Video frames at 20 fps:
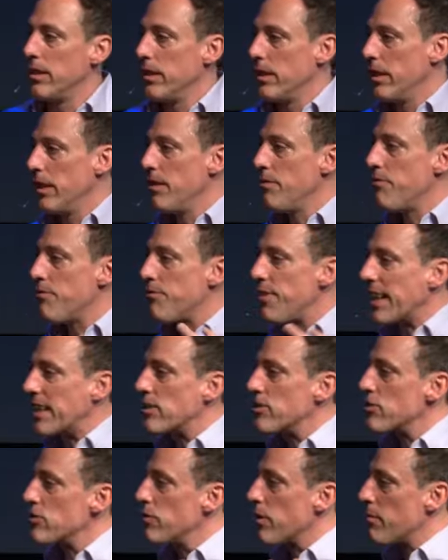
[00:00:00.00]
It
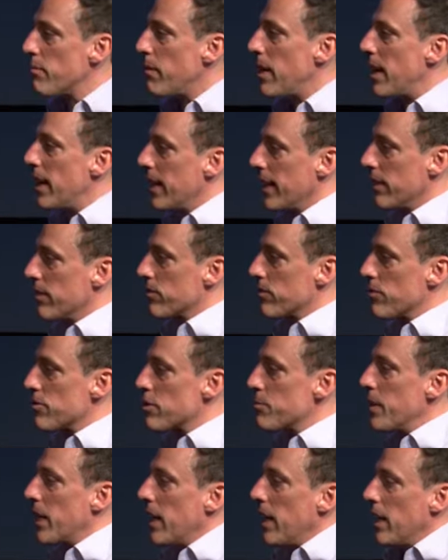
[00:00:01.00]
infects your mind. So just
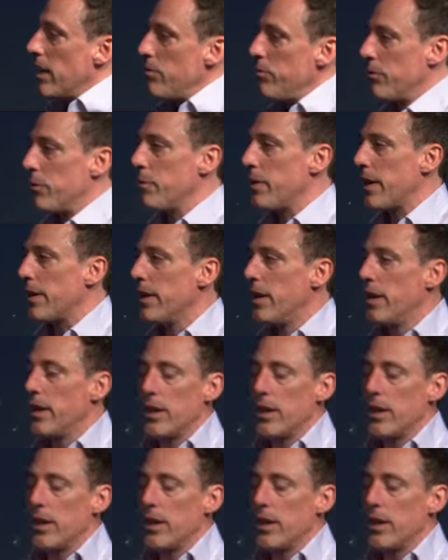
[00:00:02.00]
be careful about,